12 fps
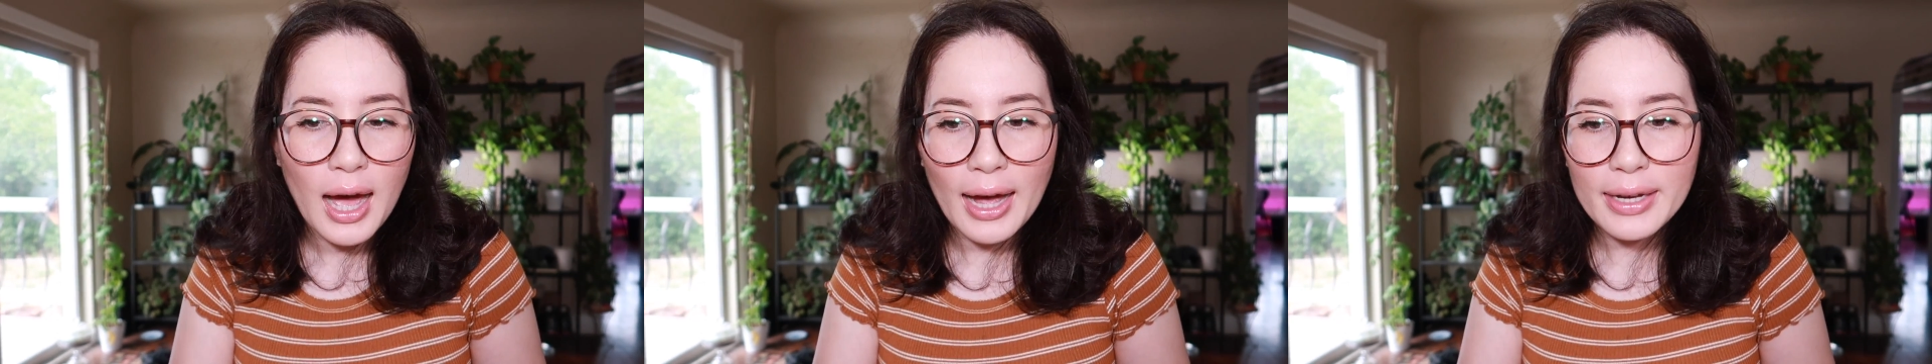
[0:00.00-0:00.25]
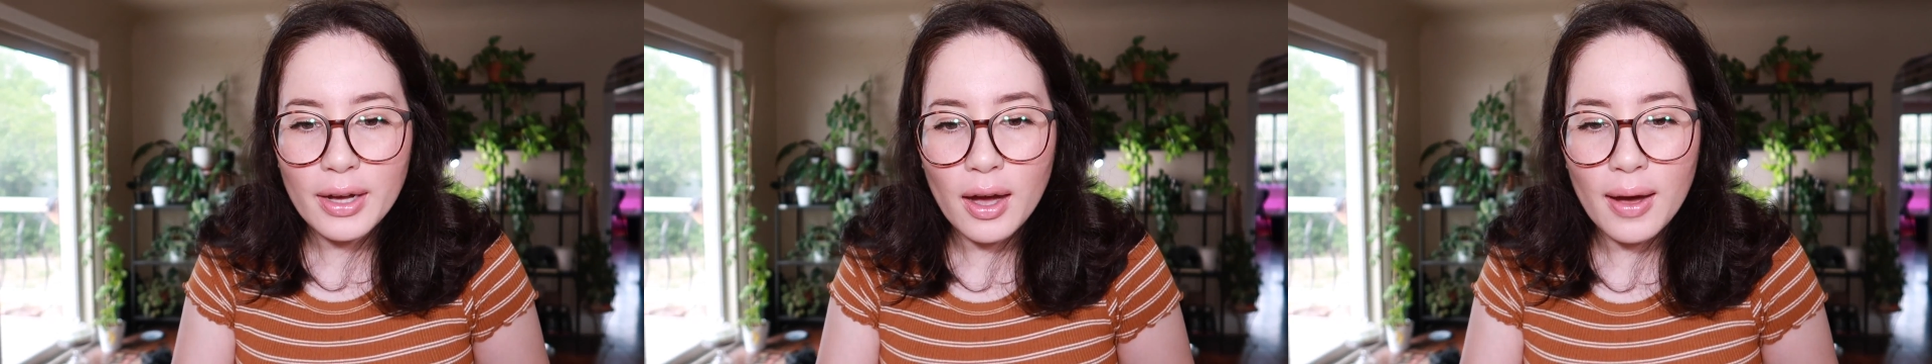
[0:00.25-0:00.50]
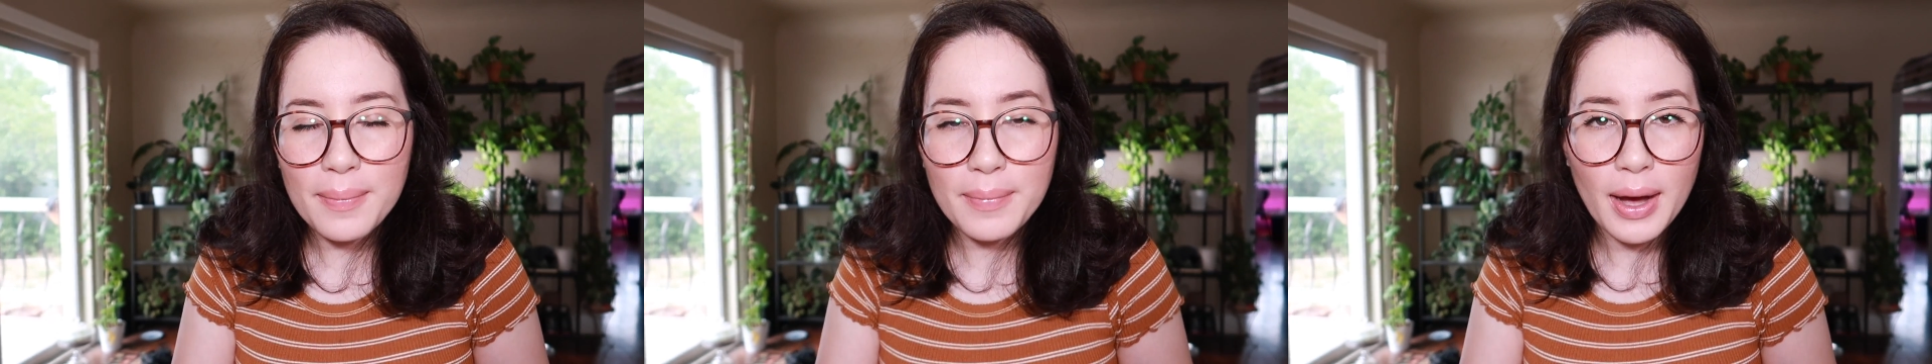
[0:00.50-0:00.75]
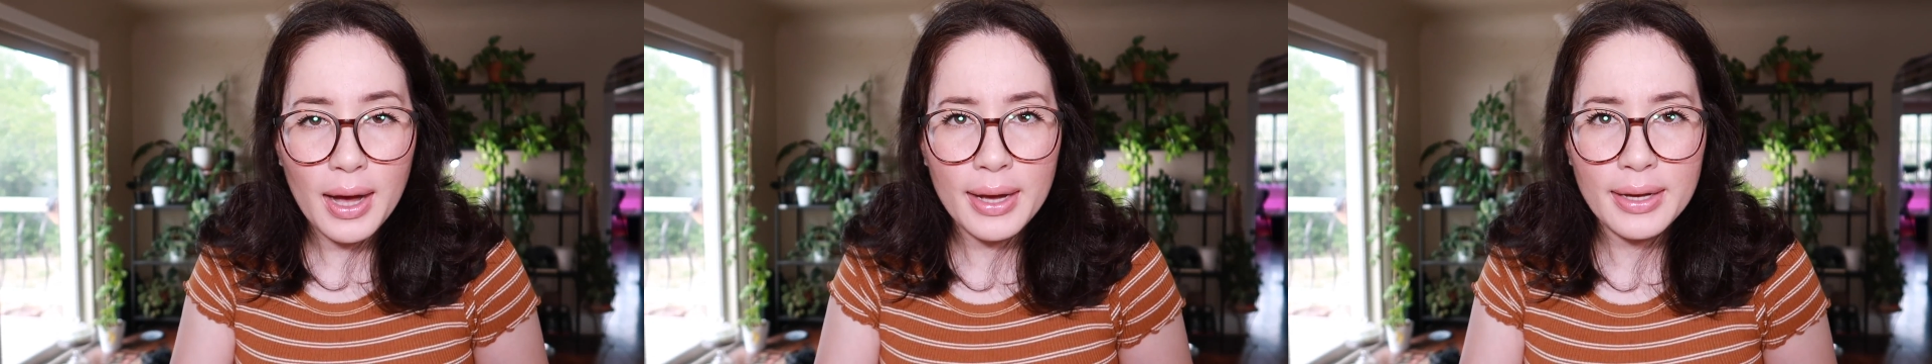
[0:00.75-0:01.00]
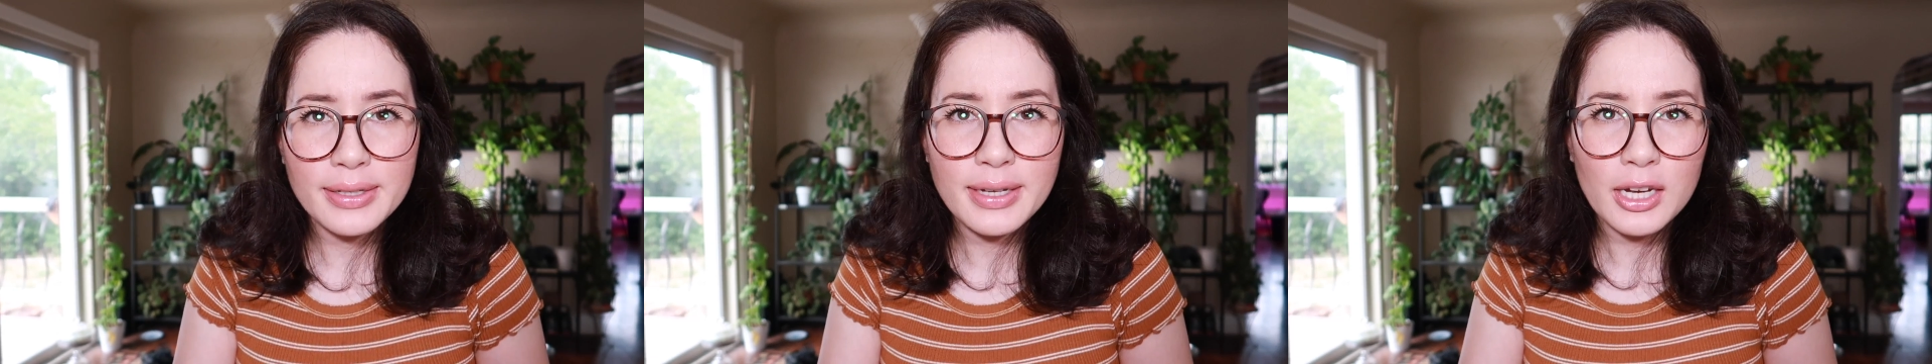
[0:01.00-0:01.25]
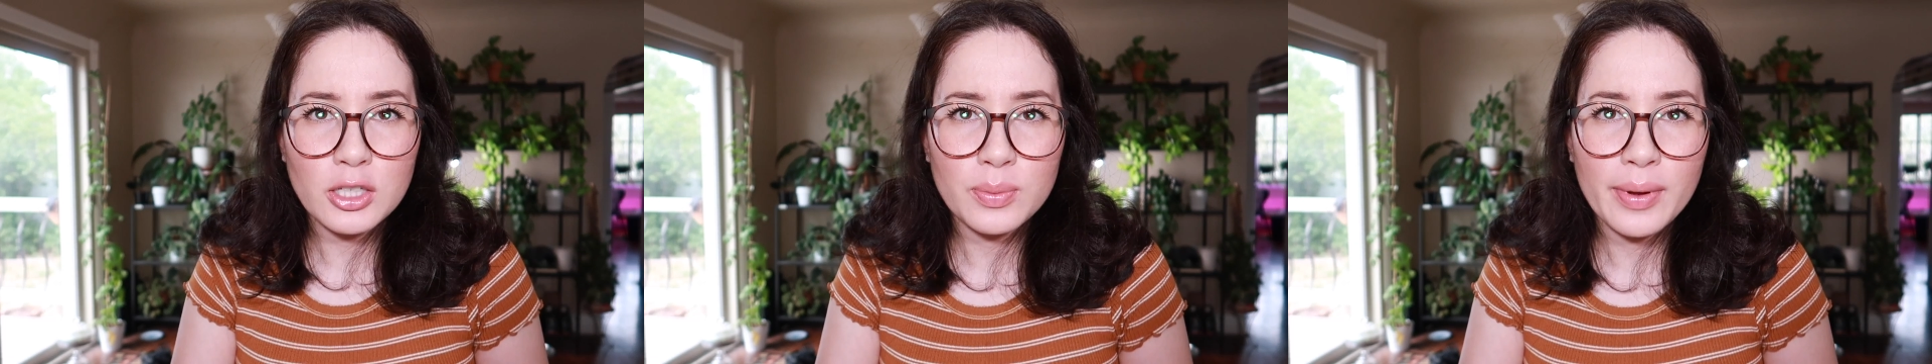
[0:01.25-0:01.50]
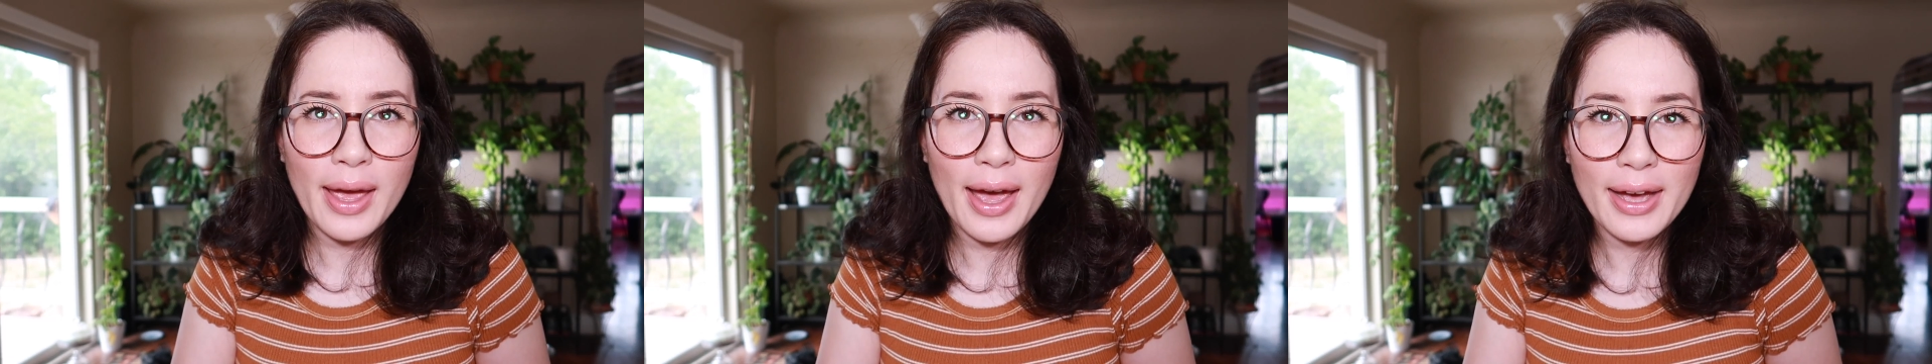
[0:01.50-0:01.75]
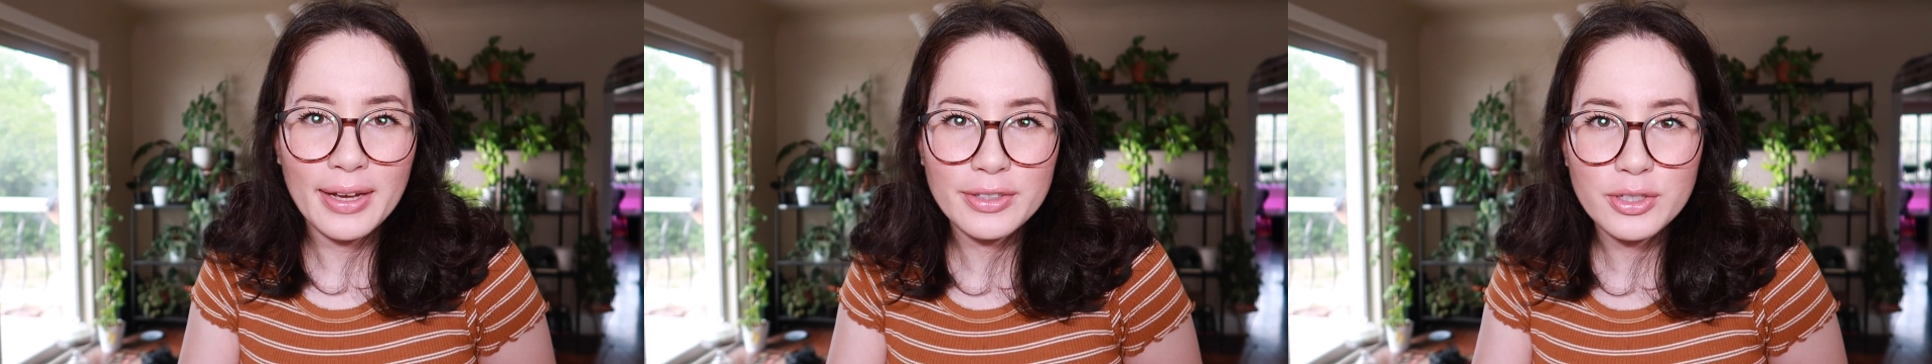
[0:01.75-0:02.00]
I got my attachment
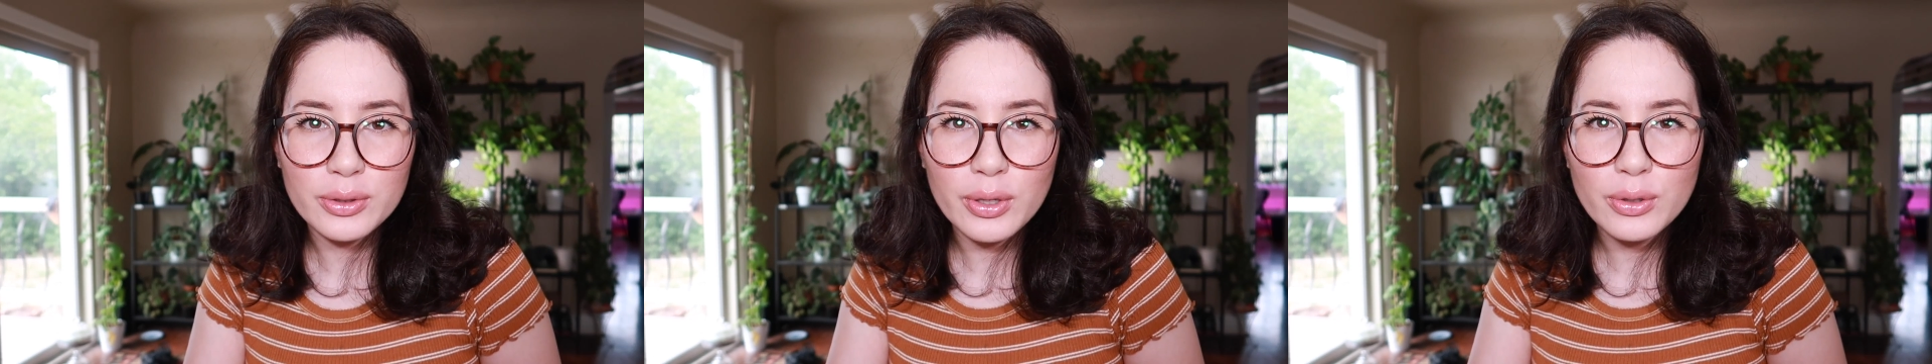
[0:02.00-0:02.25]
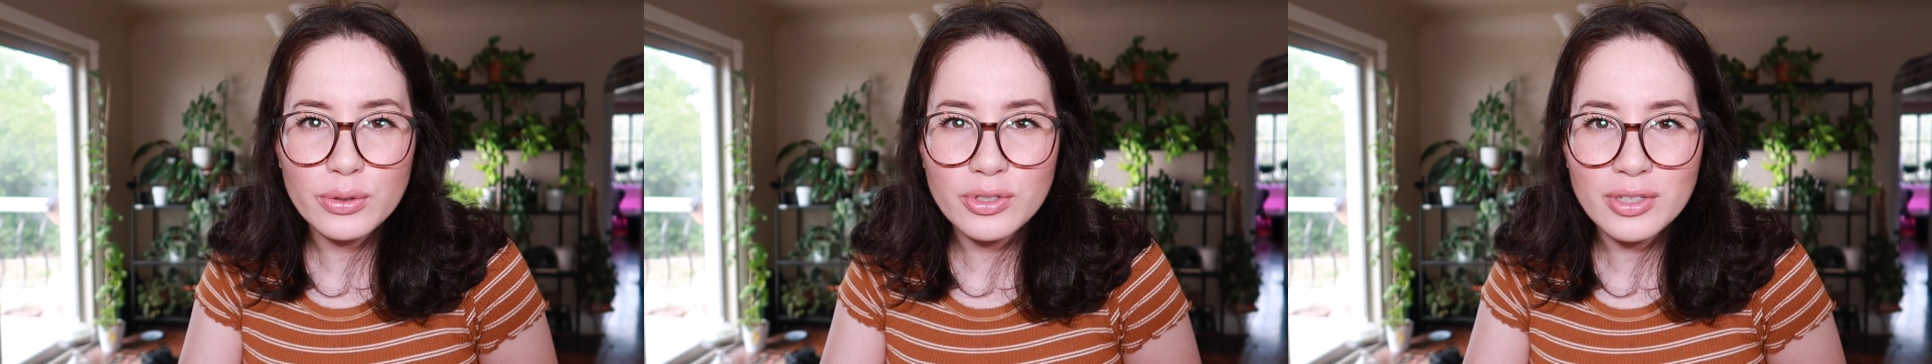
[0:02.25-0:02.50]
at Lowe's.